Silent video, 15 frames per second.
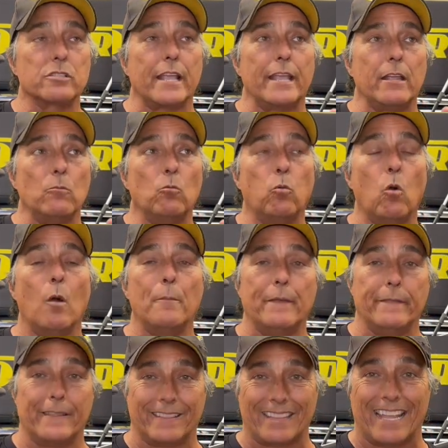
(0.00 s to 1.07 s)
a
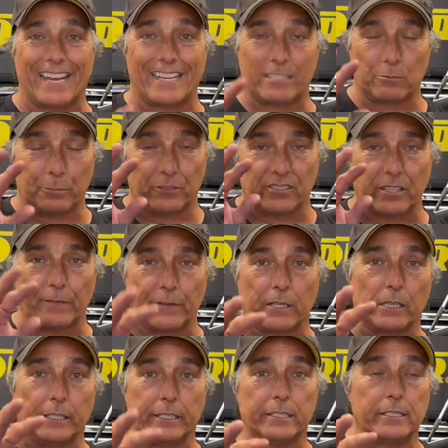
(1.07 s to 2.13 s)
woman that they
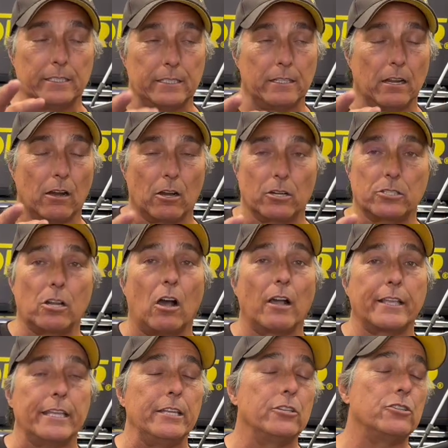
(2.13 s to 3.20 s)
specifically are
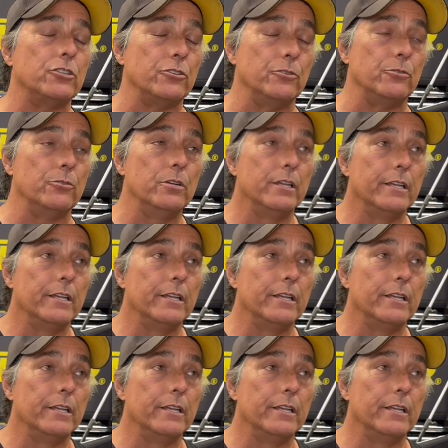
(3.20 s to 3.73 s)
talking to,